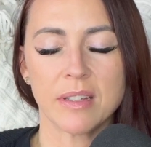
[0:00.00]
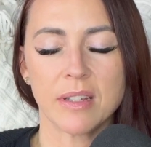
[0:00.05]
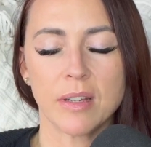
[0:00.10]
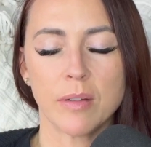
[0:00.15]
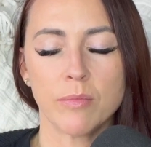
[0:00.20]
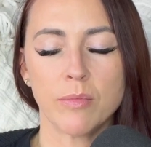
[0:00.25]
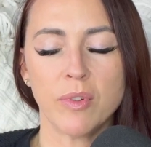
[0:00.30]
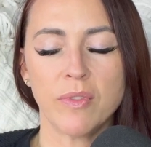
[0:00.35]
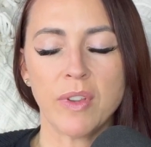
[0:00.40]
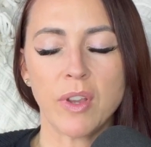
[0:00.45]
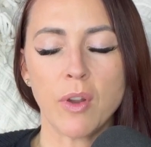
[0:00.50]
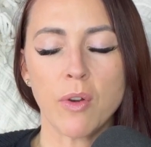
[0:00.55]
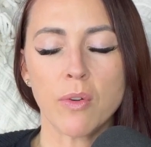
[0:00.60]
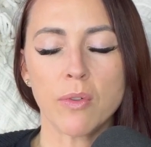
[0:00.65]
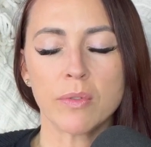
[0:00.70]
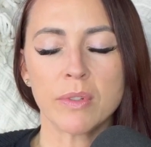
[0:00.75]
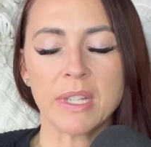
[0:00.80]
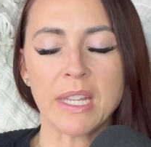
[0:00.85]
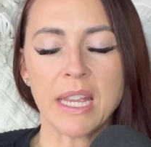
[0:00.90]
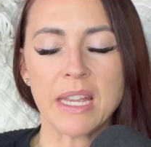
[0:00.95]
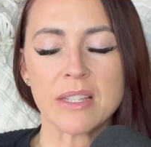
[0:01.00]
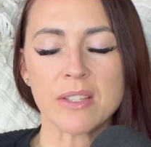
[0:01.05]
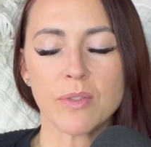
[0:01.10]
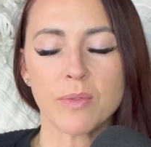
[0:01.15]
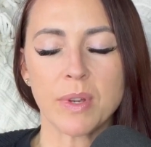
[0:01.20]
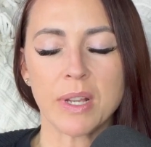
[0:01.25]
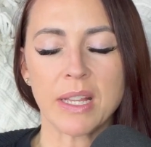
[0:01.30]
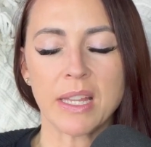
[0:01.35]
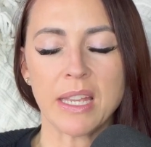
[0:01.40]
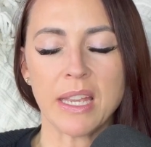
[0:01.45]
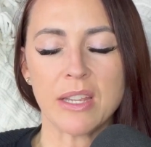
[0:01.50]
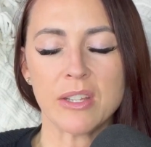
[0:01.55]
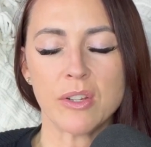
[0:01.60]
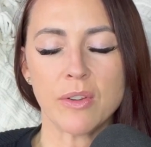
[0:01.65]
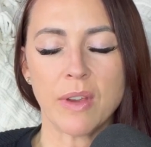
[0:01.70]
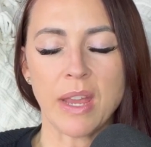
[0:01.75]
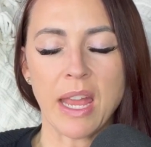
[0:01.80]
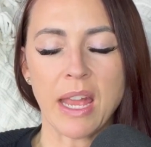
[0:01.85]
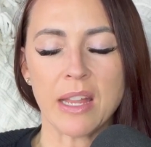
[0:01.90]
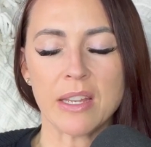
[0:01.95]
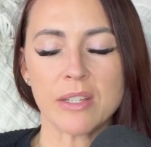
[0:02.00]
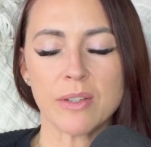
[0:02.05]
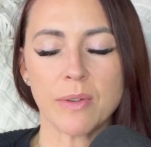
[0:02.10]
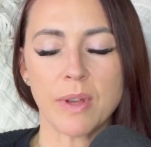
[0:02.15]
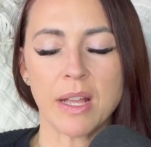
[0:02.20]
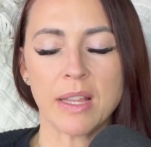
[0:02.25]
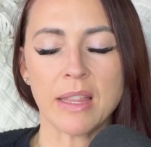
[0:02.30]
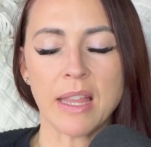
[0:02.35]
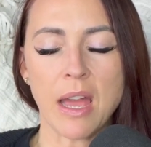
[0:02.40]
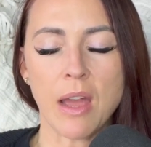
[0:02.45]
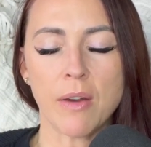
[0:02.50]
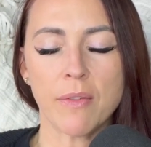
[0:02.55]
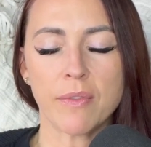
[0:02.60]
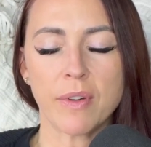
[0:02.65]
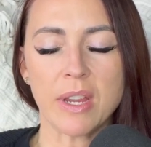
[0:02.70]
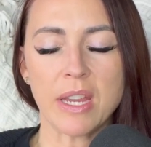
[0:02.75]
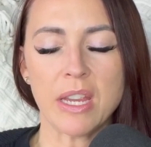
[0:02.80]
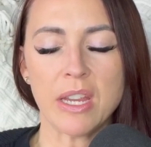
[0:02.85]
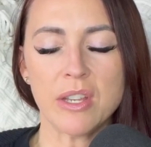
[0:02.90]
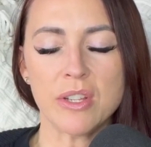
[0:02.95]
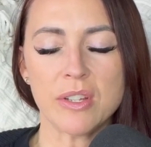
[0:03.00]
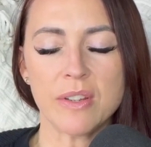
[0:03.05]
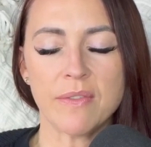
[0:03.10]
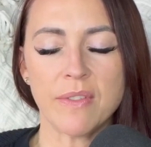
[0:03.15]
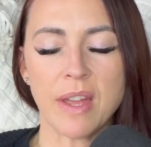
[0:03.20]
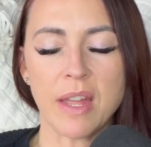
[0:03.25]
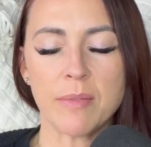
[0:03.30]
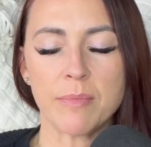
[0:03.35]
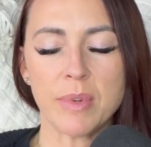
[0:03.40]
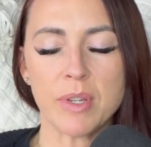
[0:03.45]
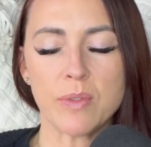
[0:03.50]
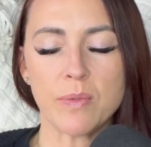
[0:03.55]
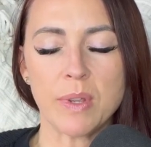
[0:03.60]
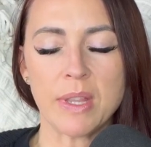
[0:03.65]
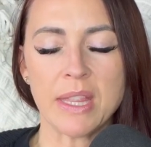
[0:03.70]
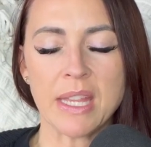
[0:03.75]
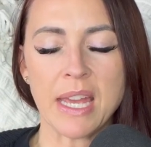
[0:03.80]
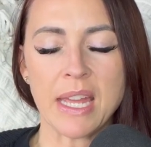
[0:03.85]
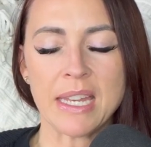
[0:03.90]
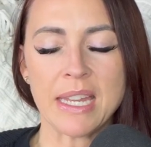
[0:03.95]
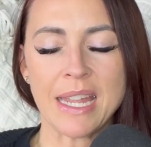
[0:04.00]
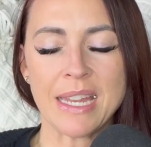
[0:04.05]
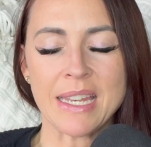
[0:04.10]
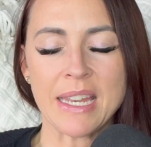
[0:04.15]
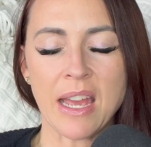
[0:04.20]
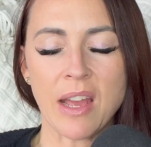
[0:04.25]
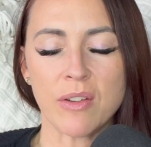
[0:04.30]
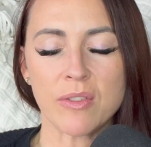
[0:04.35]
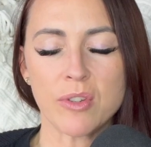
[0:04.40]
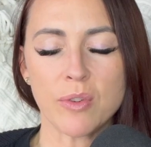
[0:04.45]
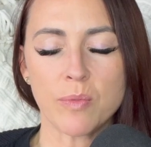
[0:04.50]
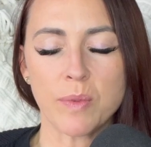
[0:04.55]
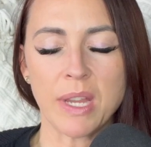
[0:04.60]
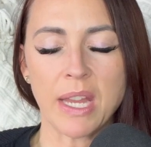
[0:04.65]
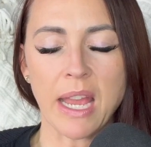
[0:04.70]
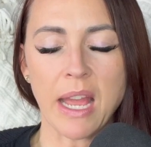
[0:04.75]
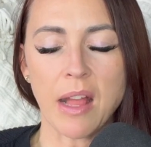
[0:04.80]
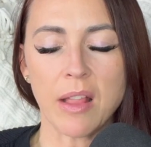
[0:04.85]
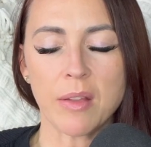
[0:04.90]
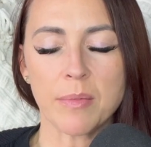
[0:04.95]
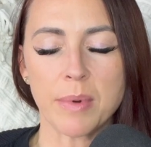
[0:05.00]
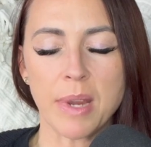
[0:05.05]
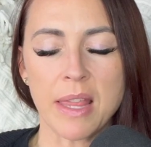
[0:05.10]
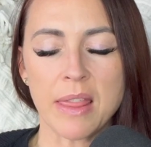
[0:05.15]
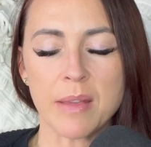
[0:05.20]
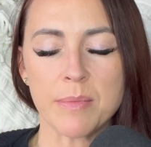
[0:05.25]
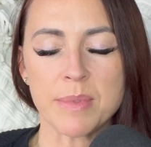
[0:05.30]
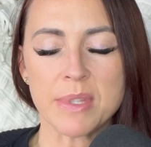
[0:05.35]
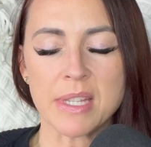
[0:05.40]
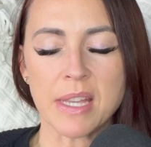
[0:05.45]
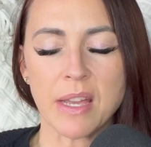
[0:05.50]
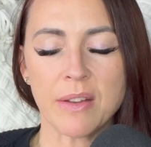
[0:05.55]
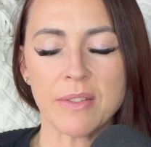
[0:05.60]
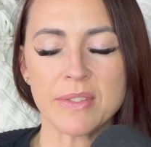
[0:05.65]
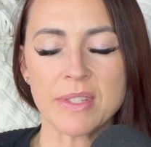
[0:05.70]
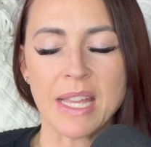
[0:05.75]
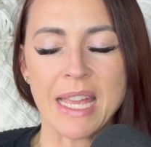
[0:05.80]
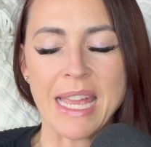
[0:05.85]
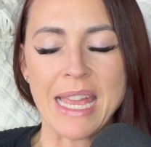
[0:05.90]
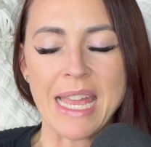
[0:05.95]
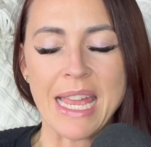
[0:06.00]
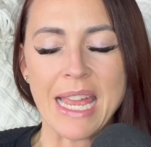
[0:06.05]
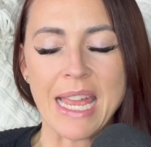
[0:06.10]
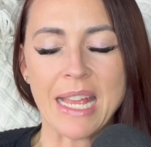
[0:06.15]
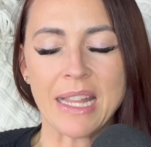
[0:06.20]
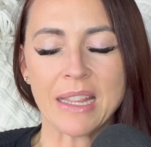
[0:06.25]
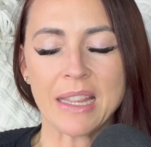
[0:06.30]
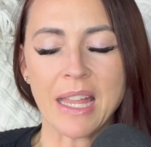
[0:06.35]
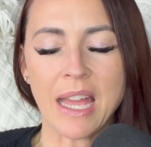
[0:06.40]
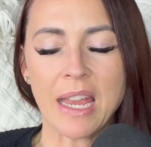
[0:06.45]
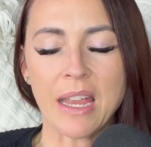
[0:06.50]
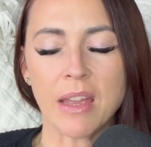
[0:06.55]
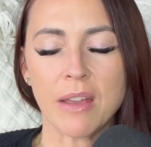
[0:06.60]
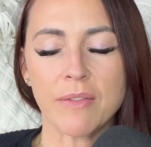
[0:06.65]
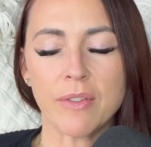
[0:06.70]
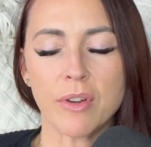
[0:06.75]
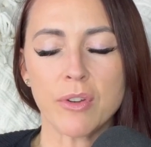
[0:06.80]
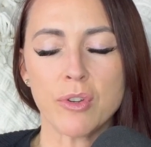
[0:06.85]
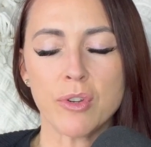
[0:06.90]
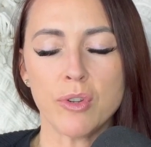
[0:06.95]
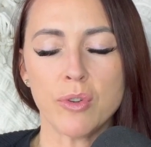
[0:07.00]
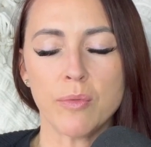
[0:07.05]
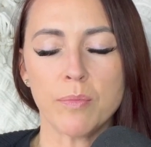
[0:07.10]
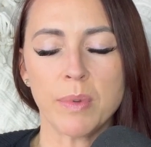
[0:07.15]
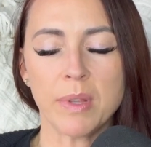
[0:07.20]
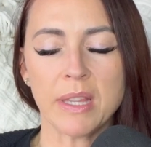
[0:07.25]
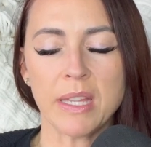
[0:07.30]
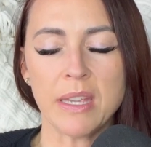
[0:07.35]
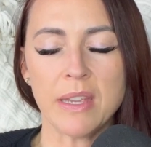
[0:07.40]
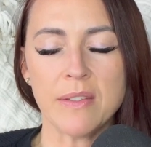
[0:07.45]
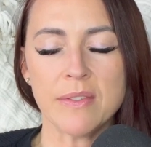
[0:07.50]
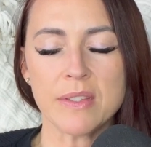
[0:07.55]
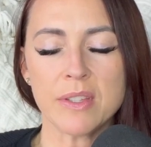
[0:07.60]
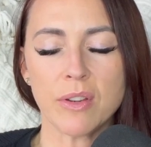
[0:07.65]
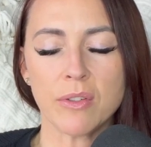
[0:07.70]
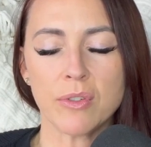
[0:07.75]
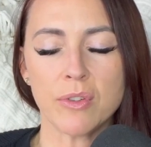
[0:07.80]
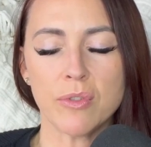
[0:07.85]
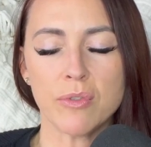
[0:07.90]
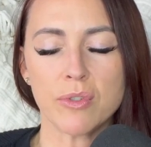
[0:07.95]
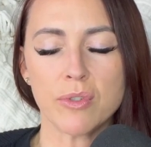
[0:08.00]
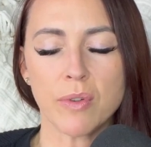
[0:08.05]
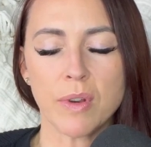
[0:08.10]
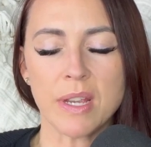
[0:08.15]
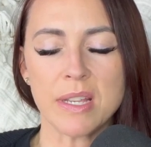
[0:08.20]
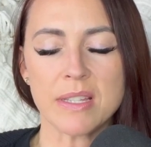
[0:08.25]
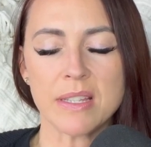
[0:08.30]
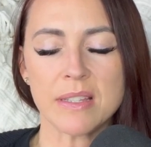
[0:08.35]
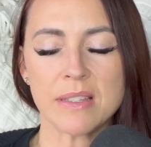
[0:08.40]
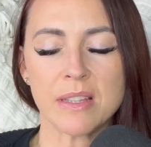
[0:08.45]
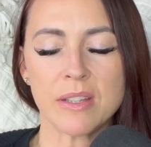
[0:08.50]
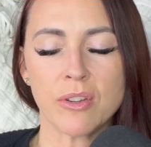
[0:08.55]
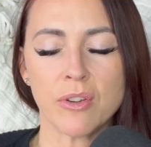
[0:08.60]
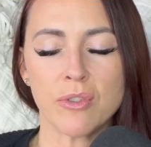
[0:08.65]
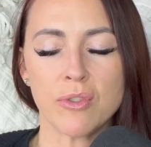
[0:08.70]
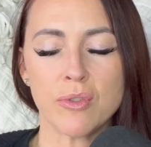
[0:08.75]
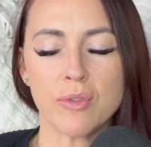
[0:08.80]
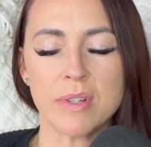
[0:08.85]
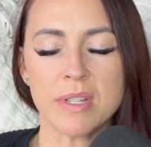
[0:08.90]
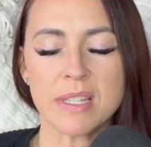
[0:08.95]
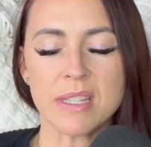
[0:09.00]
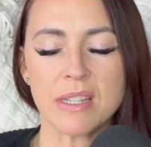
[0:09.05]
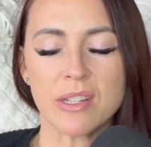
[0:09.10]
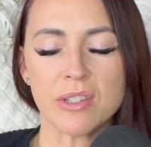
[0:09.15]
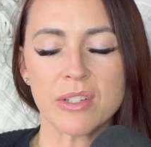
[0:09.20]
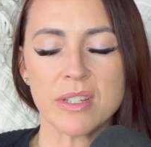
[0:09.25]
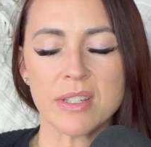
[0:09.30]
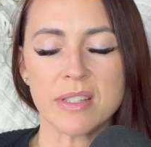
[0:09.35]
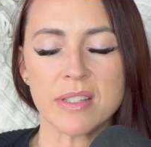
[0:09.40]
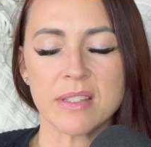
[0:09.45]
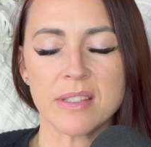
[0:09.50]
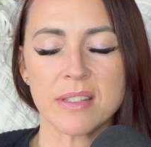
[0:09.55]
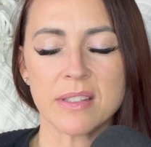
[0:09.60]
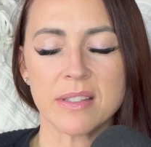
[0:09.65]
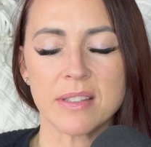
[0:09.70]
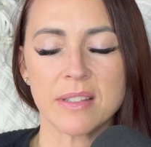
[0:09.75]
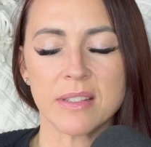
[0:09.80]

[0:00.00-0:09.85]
Moving only as quickly as you can to allow for each event between then and now to recalibrate themselves in light of your new beliefs, your new choices, and your new decisions.